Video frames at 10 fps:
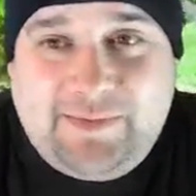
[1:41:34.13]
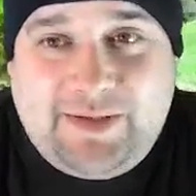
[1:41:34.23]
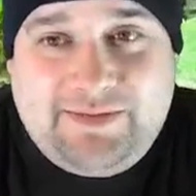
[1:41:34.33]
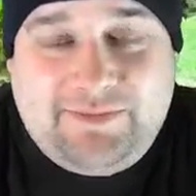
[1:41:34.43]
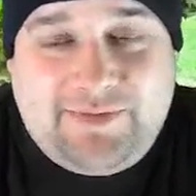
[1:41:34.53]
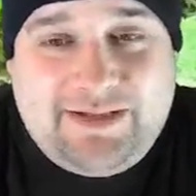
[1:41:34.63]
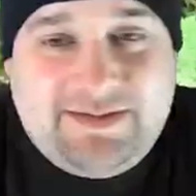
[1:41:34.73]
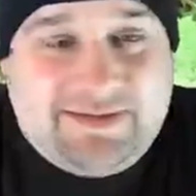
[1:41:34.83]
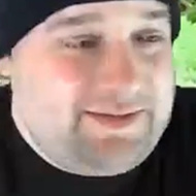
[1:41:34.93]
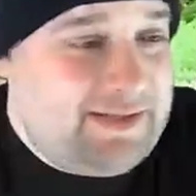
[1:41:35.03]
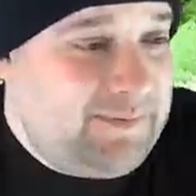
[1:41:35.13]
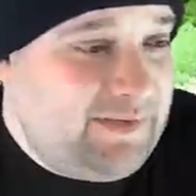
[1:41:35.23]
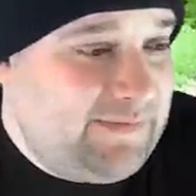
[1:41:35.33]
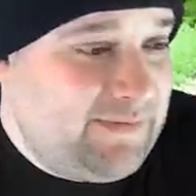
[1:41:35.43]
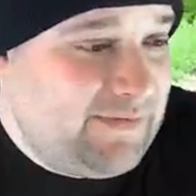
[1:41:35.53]
red Delta
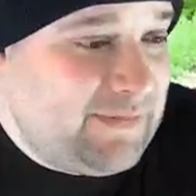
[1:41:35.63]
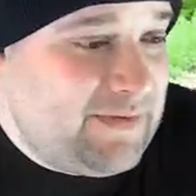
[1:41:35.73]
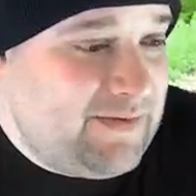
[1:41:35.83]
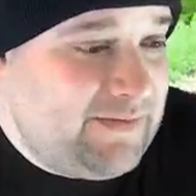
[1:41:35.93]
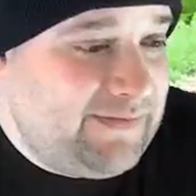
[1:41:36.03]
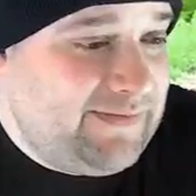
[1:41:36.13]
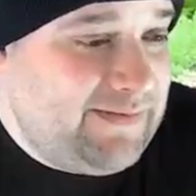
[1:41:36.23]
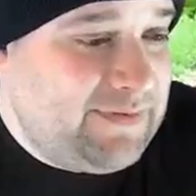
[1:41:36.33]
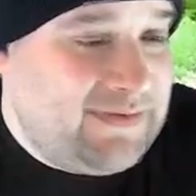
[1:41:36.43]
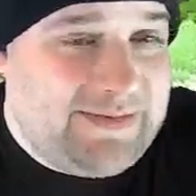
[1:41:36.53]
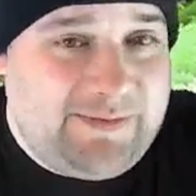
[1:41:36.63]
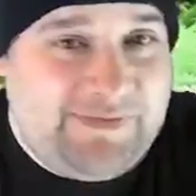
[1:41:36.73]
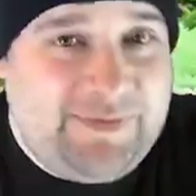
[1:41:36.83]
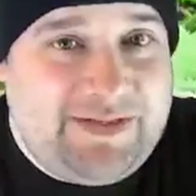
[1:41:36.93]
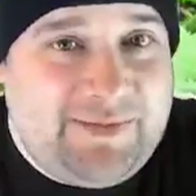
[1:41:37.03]
guppies for some of those and see what
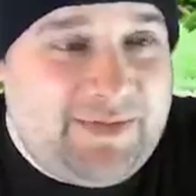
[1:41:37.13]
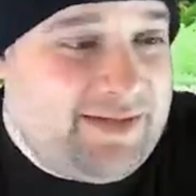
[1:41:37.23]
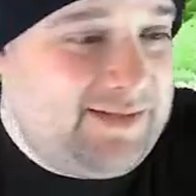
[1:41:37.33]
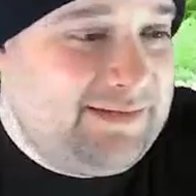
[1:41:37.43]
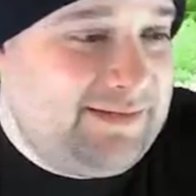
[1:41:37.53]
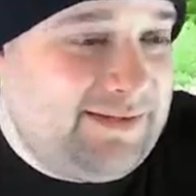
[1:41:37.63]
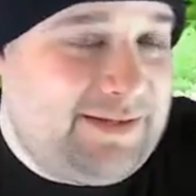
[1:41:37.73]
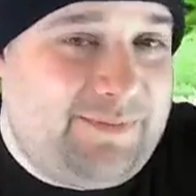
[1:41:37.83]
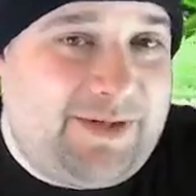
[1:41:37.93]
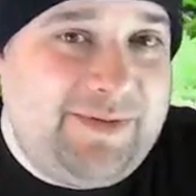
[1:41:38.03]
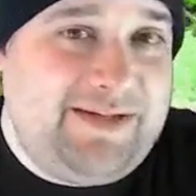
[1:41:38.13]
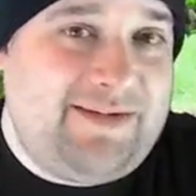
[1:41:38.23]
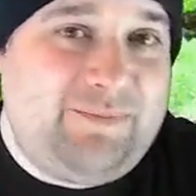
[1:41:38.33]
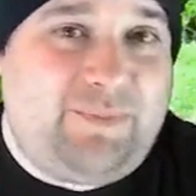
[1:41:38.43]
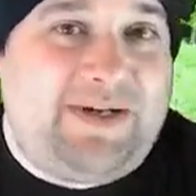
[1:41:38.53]
they make. I'll probably get
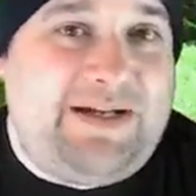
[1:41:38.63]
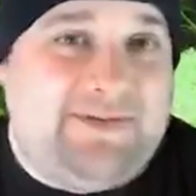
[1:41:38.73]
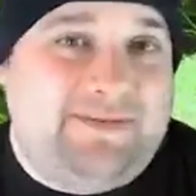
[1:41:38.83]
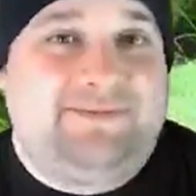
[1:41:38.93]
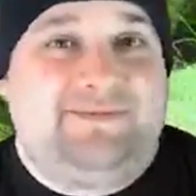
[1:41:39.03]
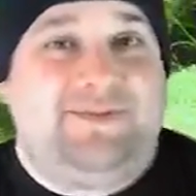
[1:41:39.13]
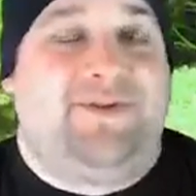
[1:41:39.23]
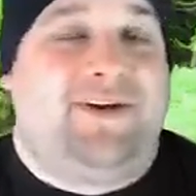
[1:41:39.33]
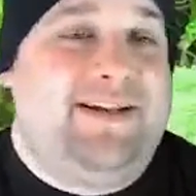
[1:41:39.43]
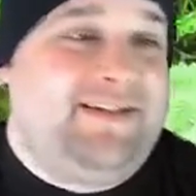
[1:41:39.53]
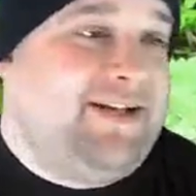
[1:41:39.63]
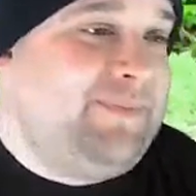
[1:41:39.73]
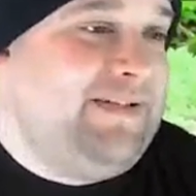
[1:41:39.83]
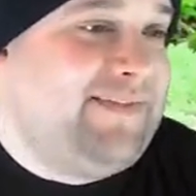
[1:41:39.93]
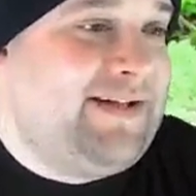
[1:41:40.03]
like brown, gray
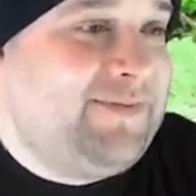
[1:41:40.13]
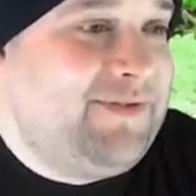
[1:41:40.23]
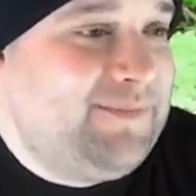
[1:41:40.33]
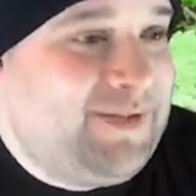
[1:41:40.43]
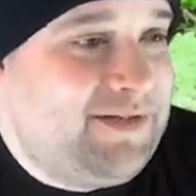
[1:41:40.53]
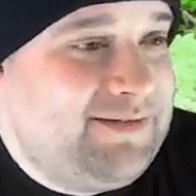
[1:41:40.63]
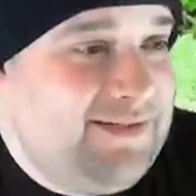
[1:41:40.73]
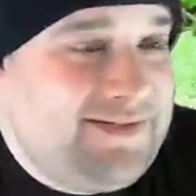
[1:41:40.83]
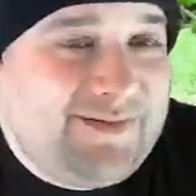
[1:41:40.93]
guppies out of it, but it should be